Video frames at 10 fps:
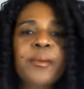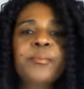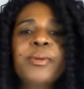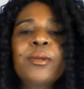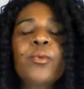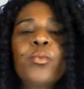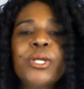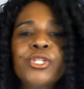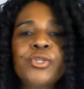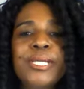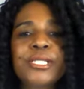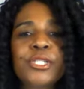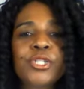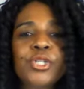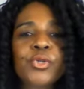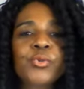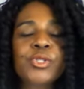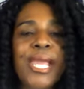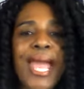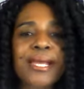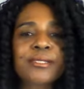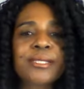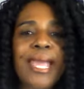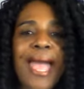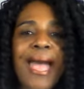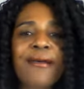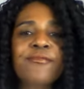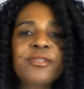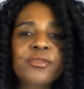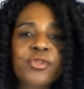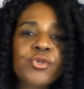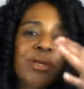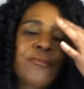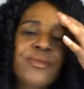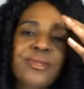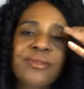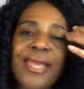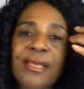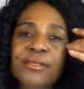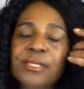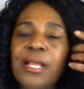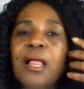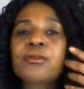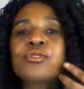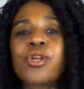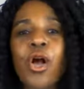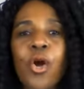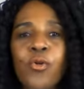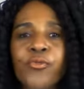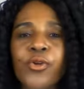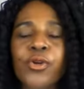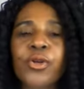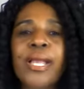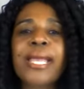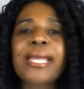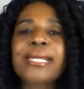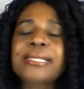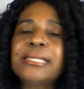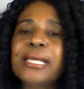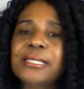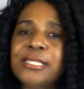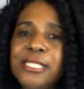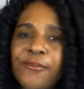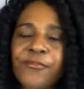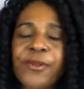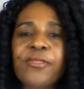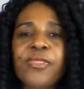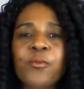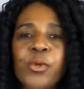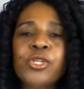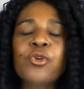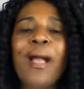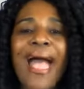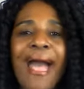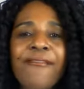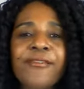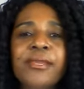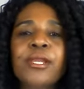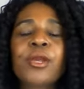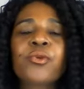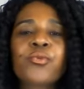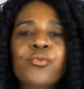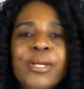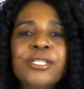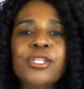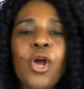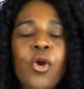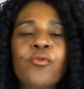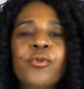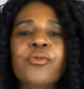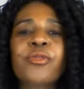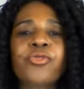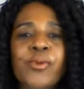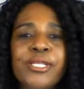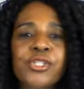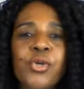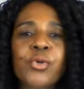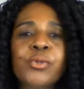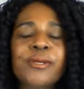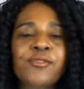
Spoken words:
but what you need to do to actually have the $250,000 over is different than when you haven't reached over the threshold of